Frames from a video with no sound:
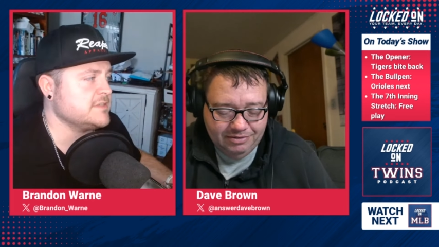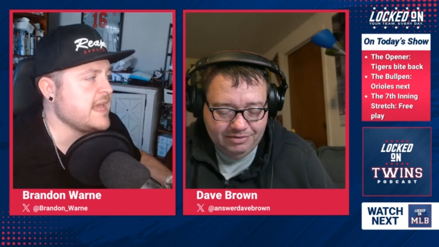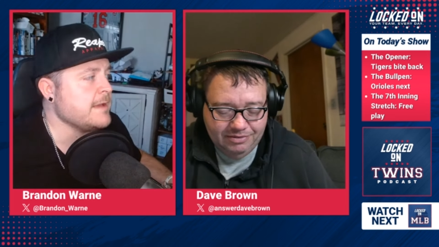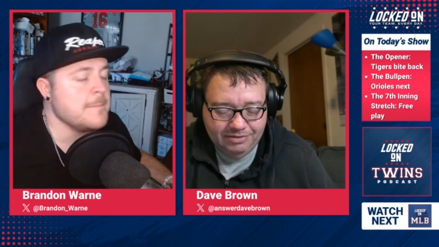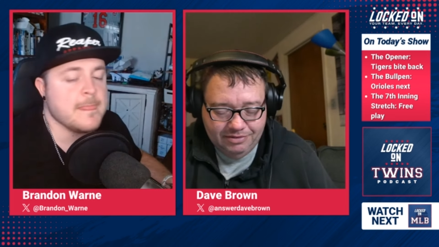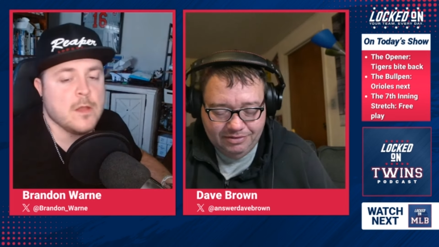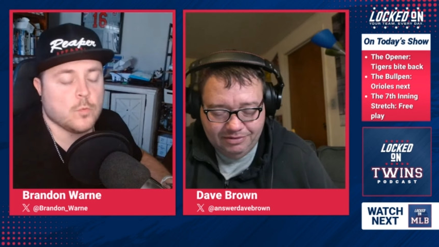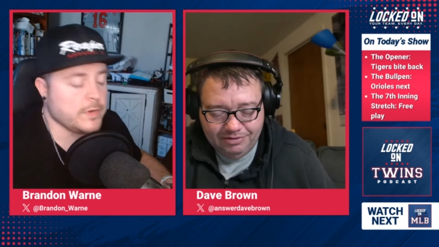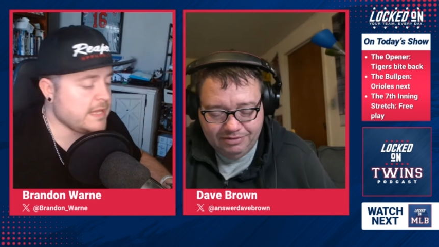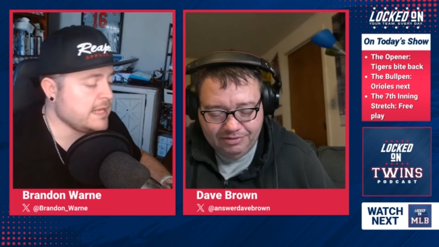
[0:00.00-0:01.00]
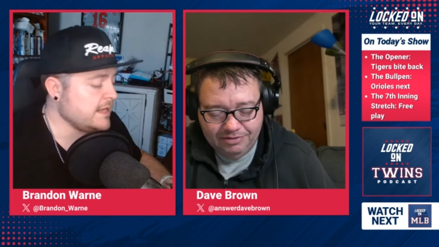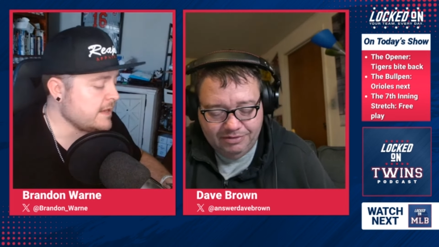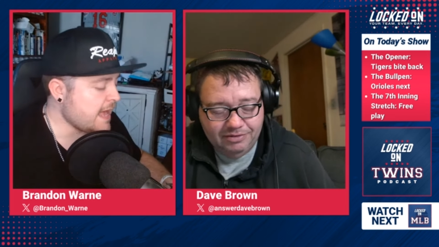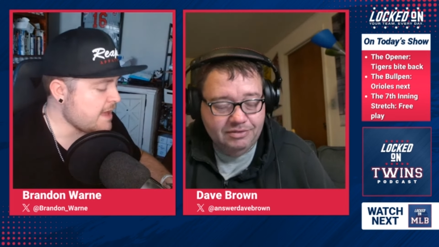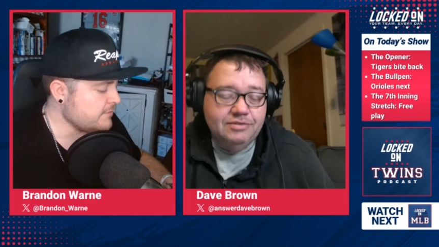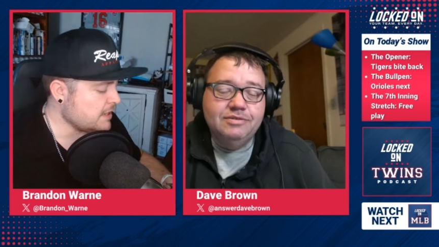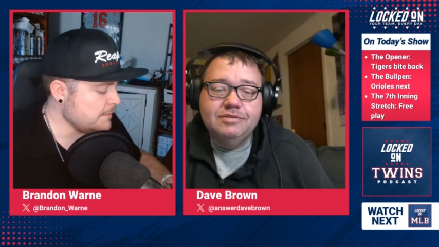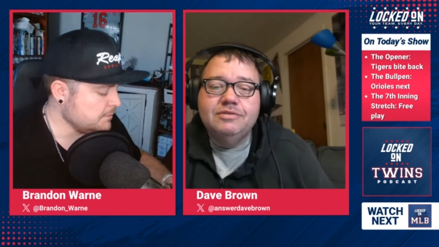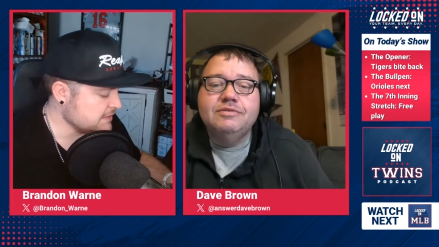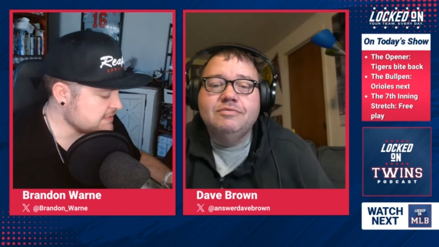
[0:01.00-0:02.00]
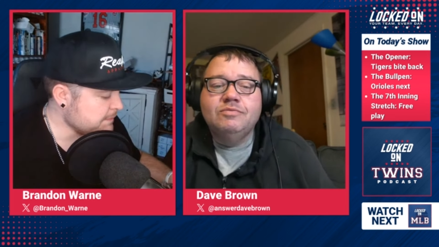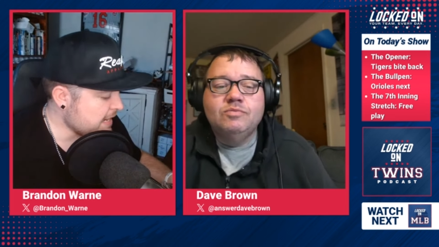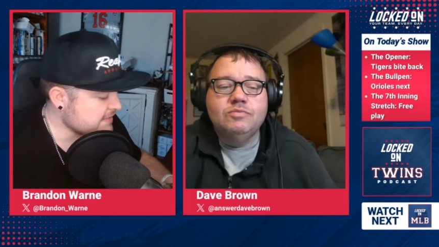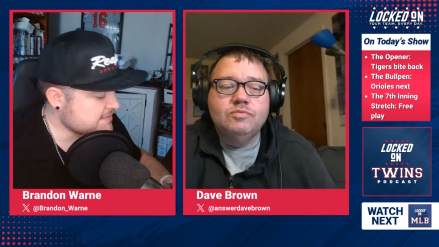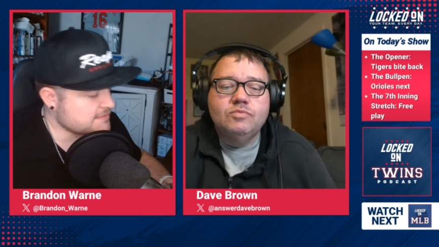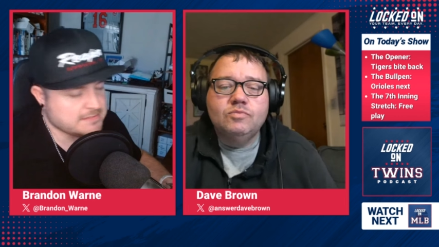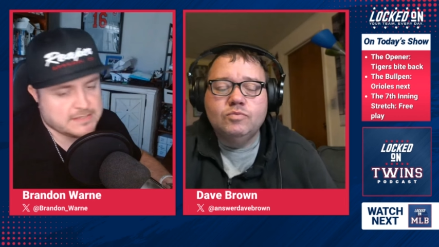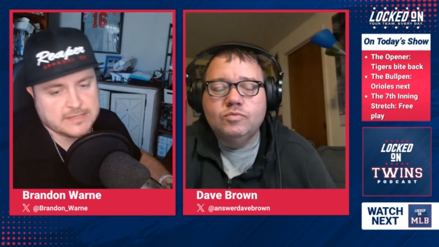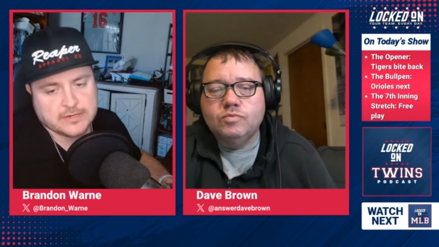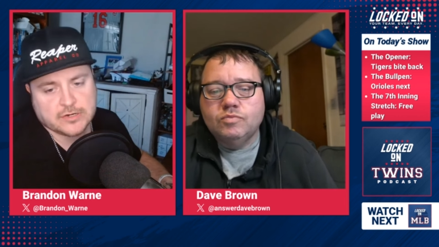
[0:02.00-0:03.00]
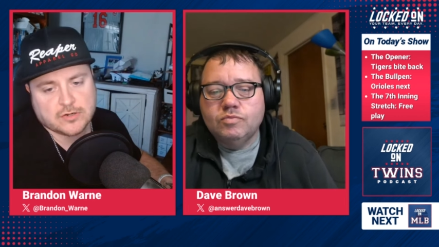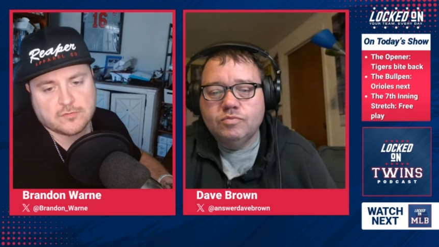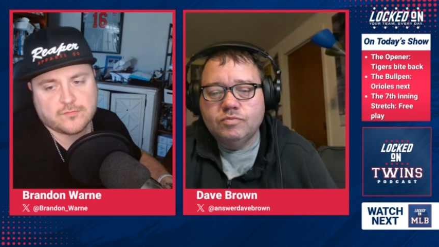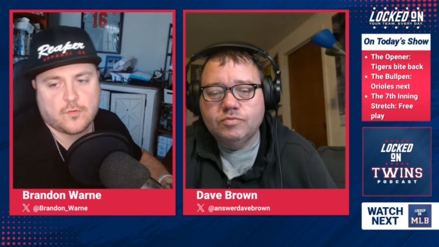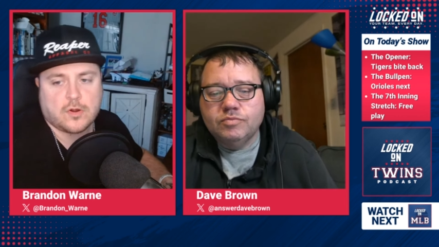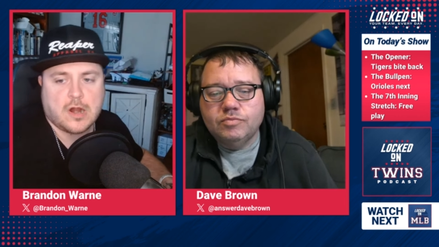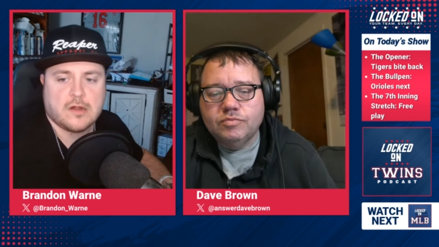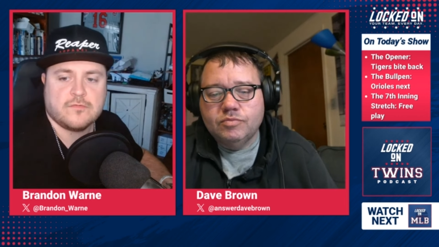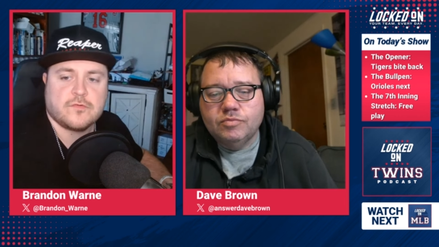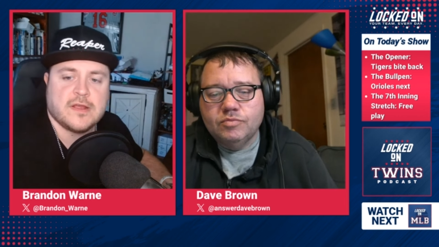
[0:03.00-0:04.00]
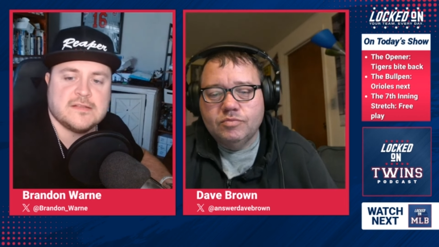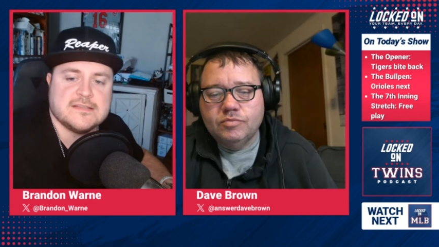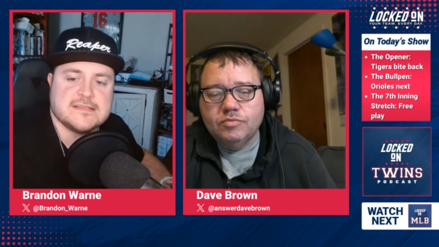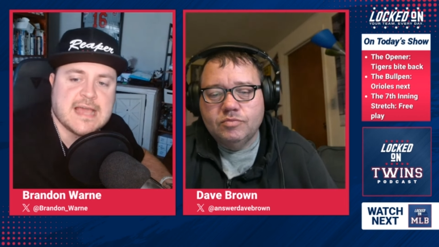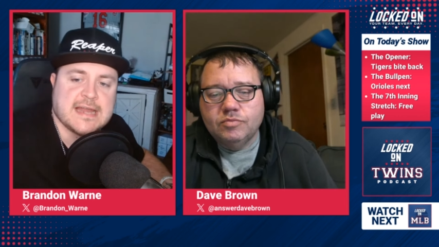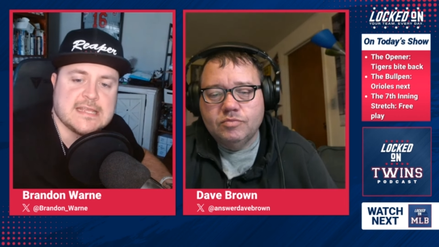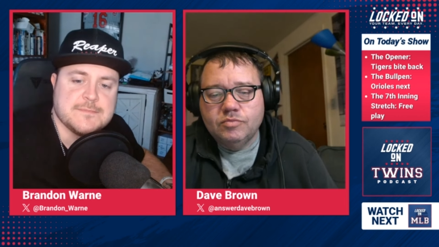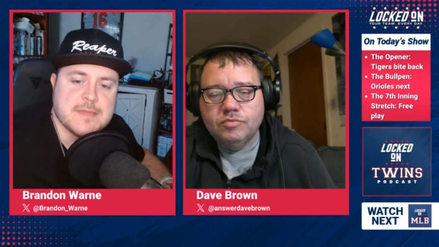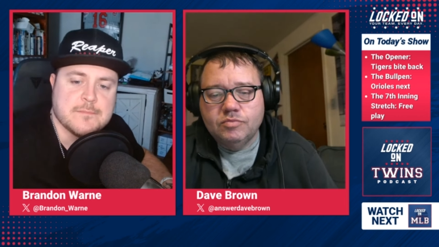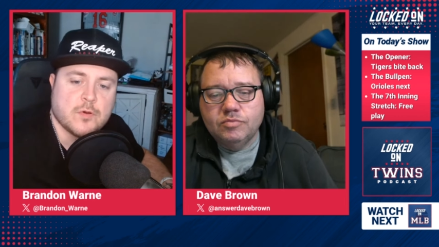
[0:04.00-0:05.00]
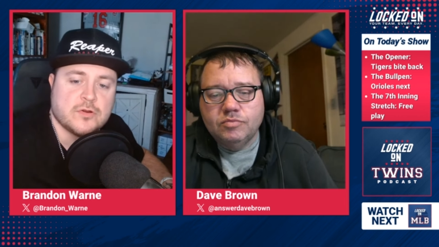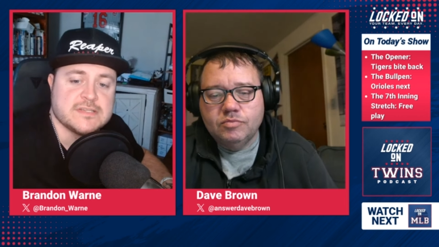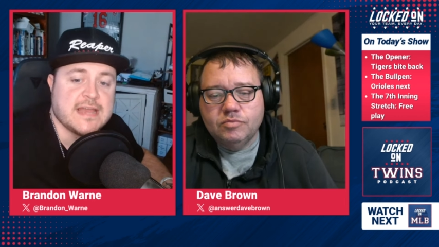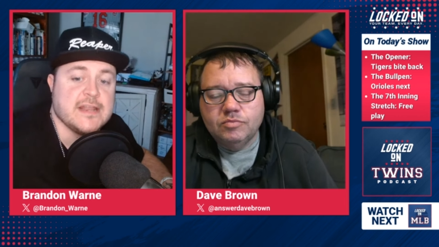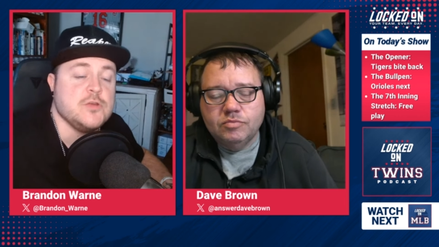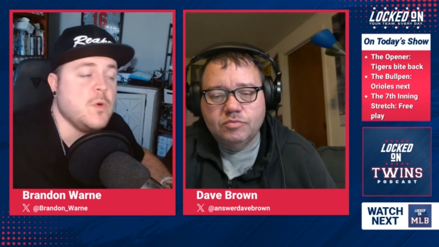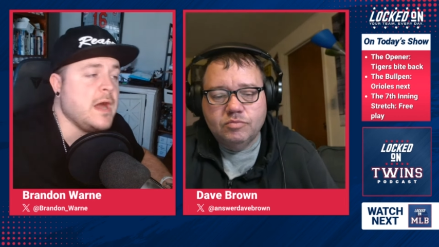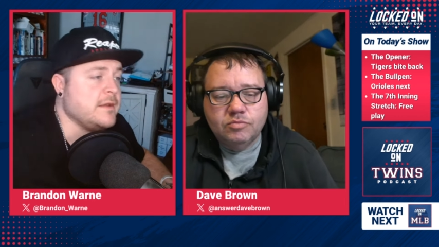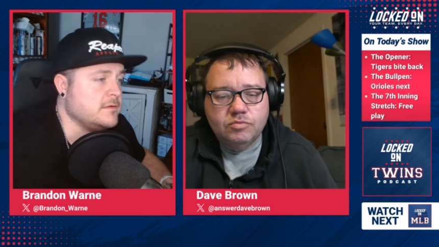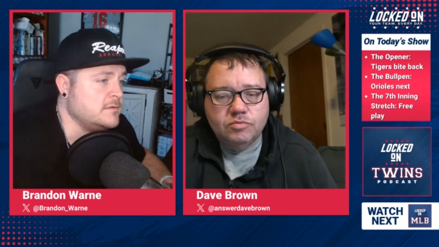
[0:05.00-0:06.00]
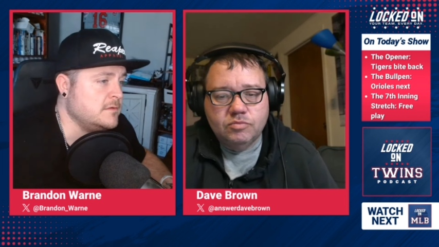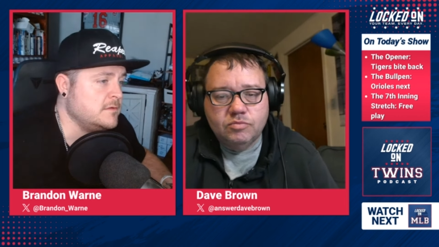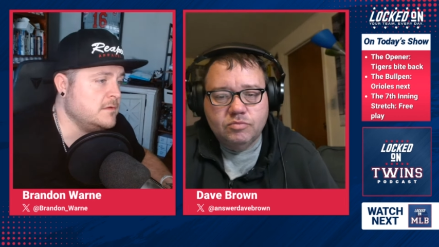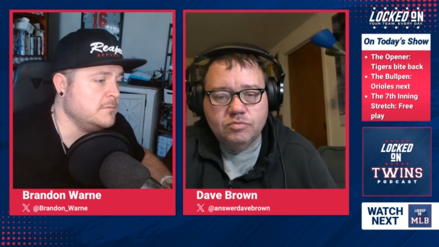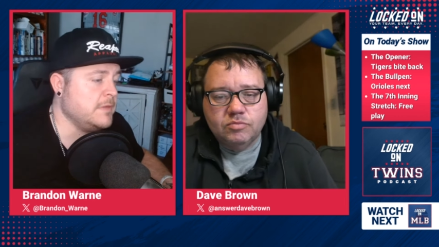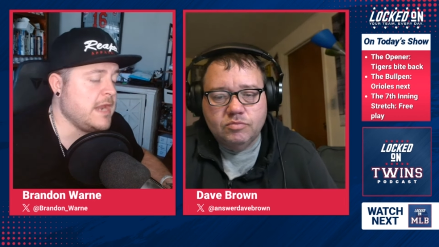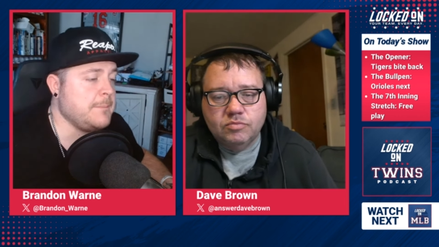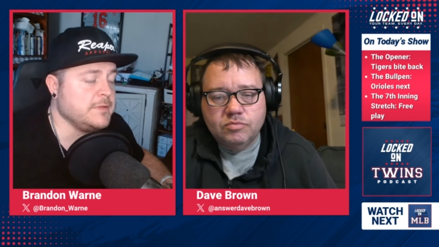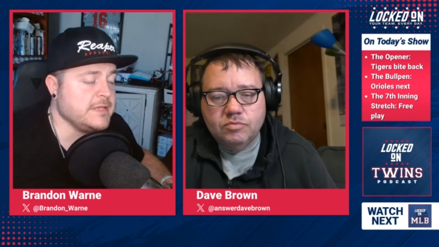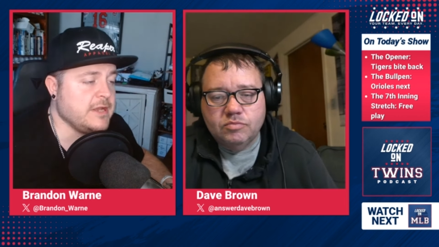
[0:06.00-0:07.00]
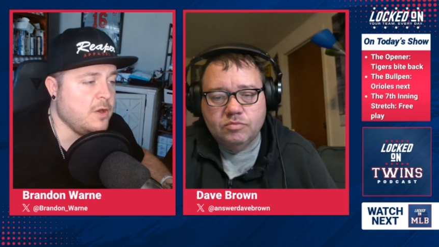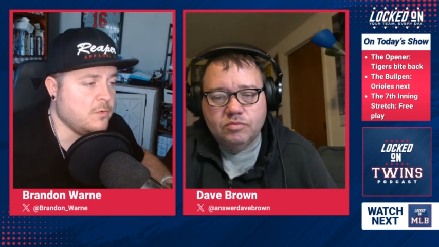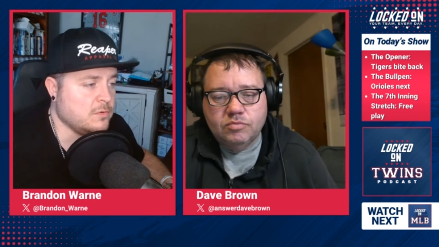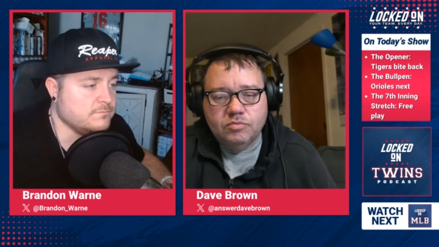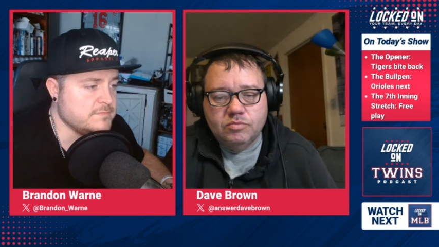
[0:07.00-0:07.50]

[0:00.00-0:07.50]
Speaker 1: Hey, we have a couple of spots here for our friends at eBay Motors and a new one, Monopoly Go.